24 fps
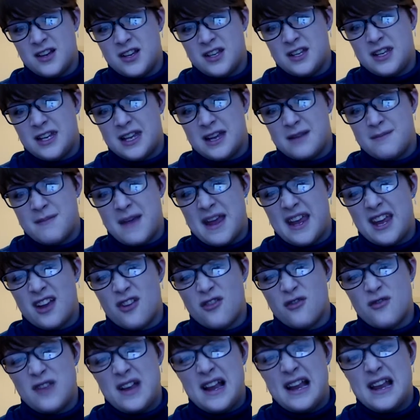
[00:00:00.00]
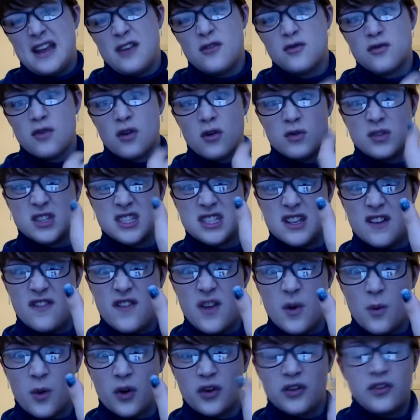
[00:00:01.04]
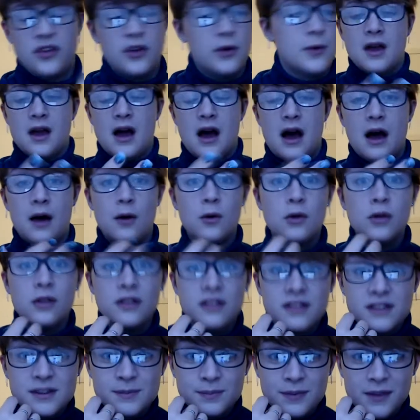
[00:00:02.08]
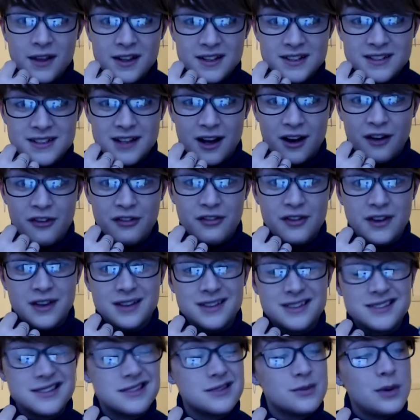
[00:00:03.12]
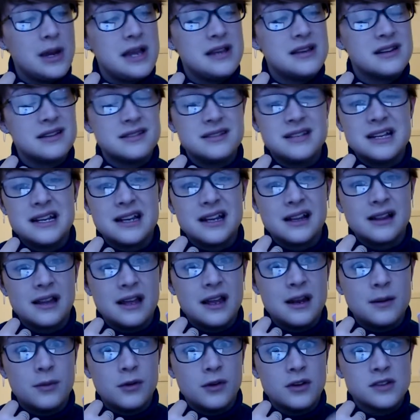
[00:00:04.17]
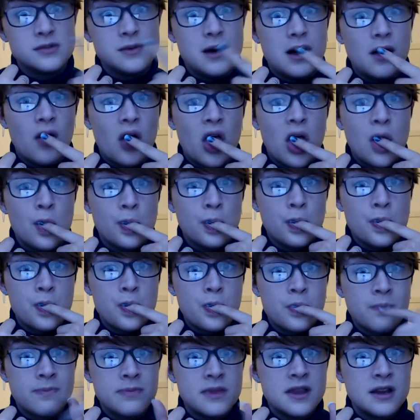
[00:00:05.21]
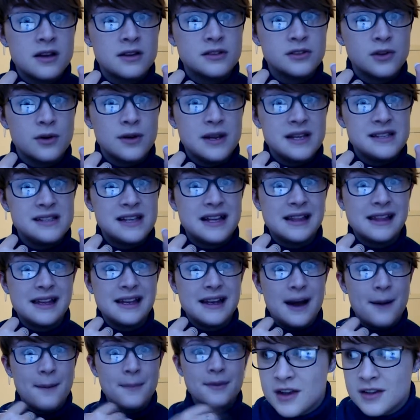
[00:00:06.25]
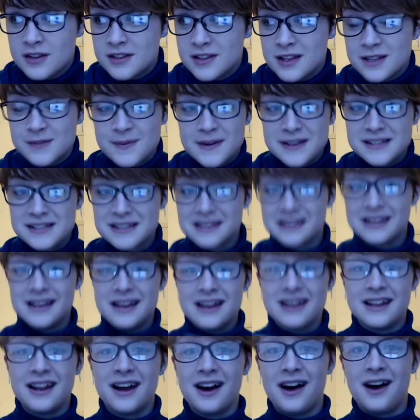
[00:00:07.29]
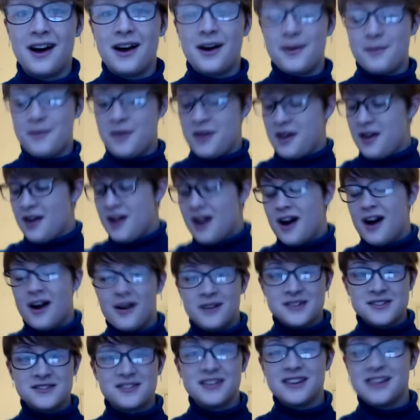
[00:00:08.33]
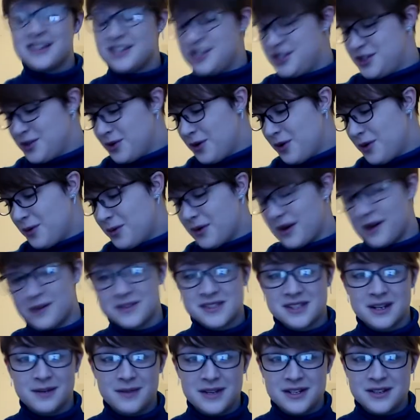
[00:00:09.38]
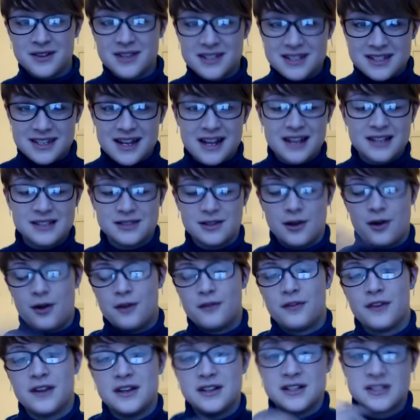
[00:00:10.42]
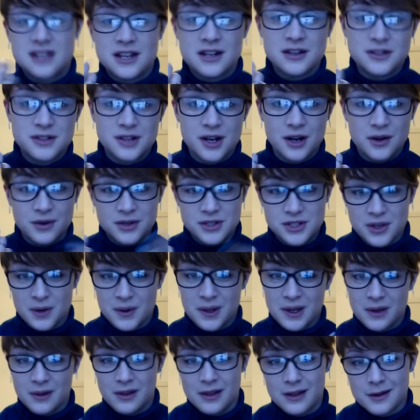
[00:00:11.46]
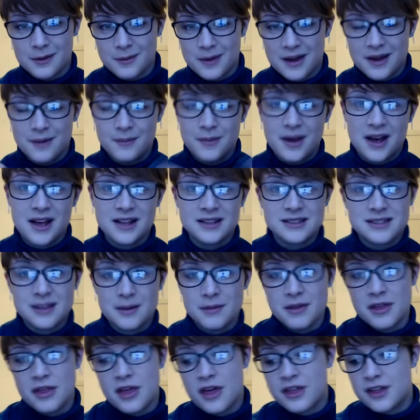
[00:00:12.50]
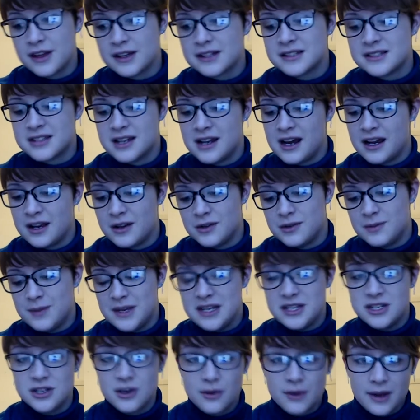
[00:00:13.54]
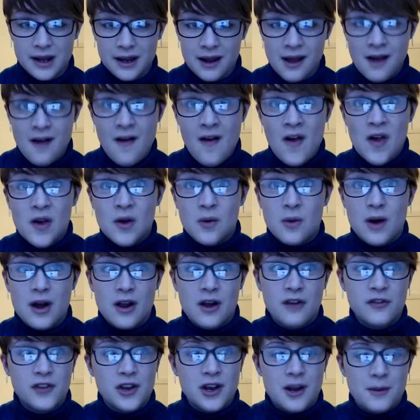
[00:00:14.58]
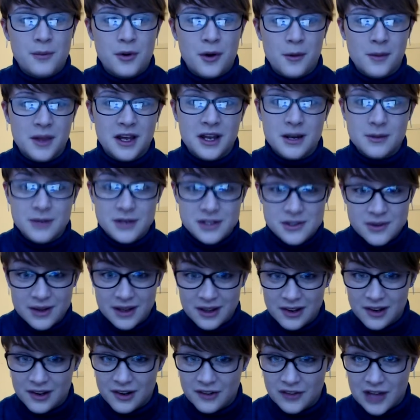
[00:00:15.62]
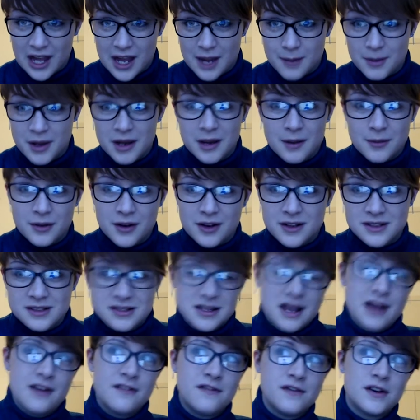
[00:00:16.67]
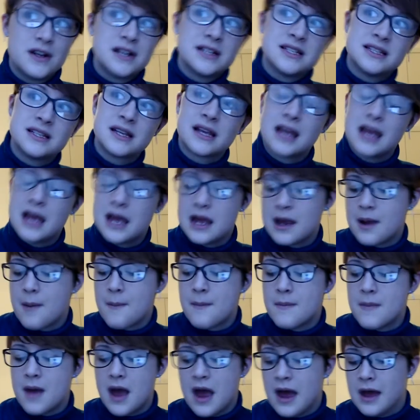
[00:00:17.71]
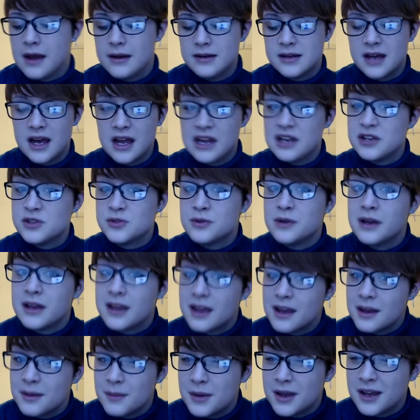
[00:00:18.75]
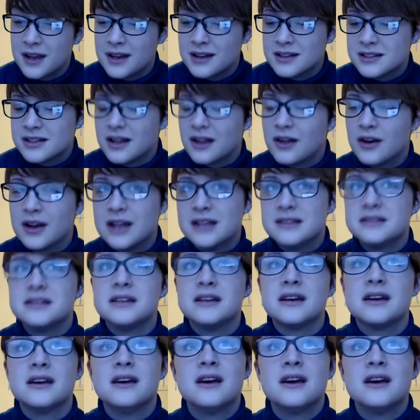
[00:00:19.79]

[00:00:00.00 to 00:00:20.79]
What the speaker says: can make it really gross if you want to. All of this blood stuff is sweet and technically edible as well, so easy cleanup. So that's basically it. I wasn't really sure what I was going to be doing today, so hopefully just intro and showing you a little bit about some of the things that I could be doing. Quite often I'm probably going to be doing a lot of gaming because I have friends that game and I enjoy gaming, and it's a lot easier